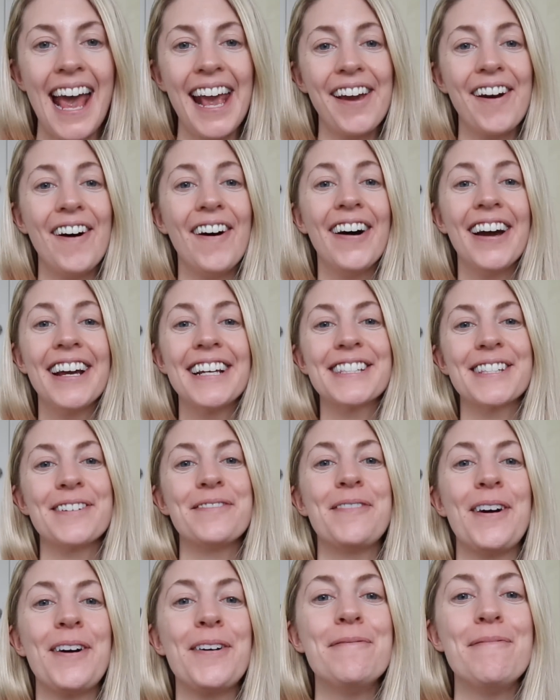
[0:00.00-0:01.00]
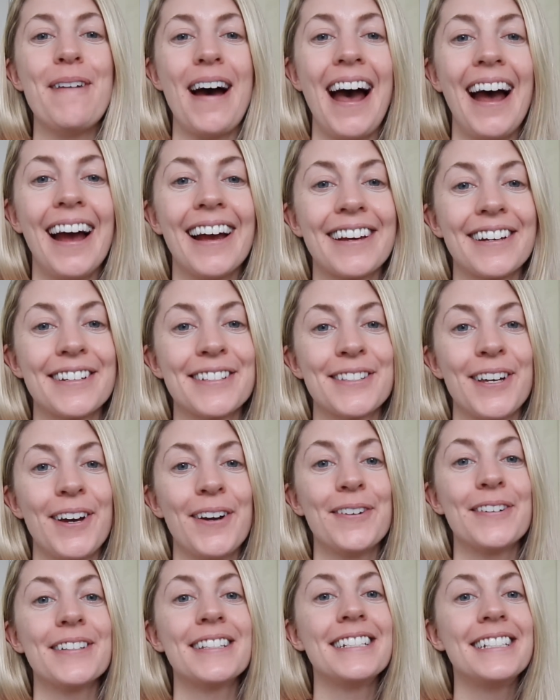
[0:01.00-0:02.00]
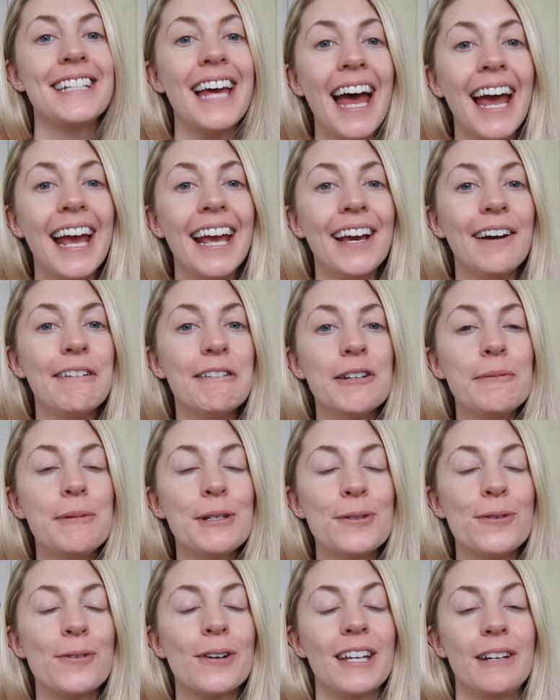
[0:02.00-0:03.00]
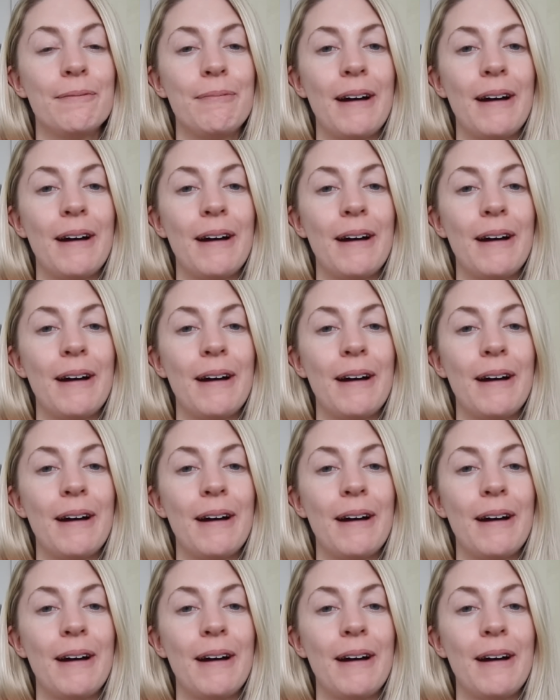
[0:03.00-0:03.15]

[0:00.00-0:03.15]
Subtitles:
Hey guys, welcome back. So today I'm going to be talking